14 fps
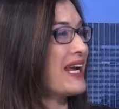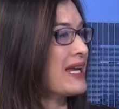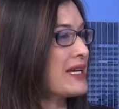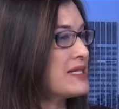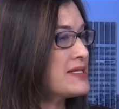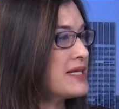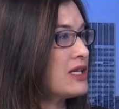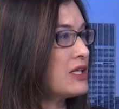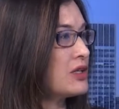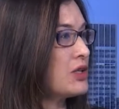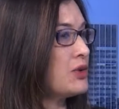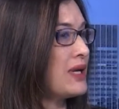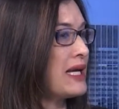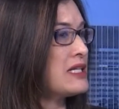but I can tell
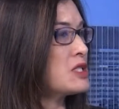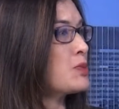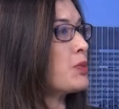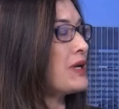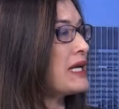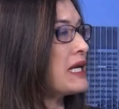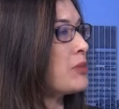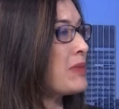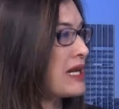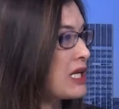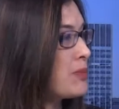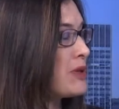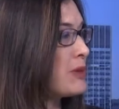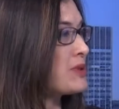you it is bringing
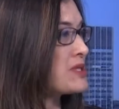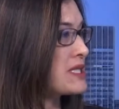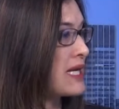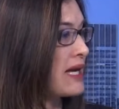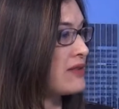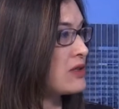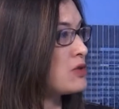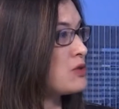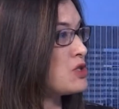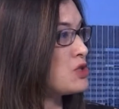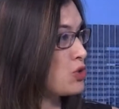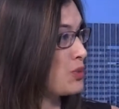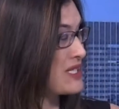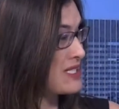many people together.
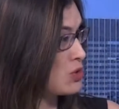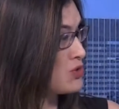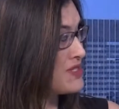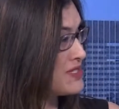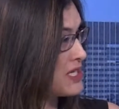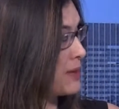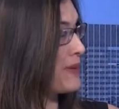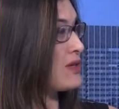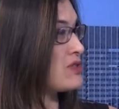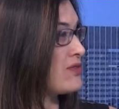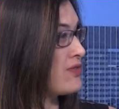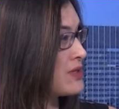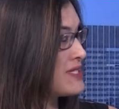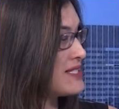So what's interesting about
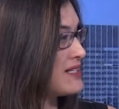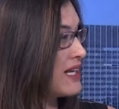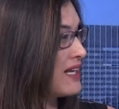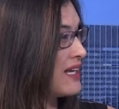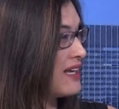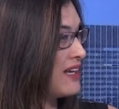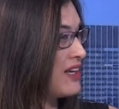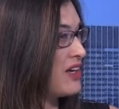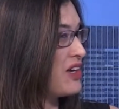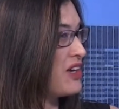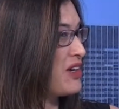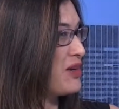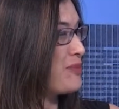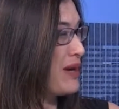diversity,
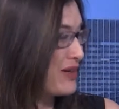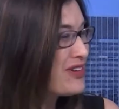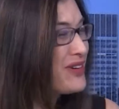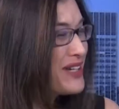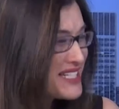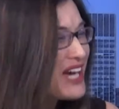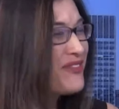by very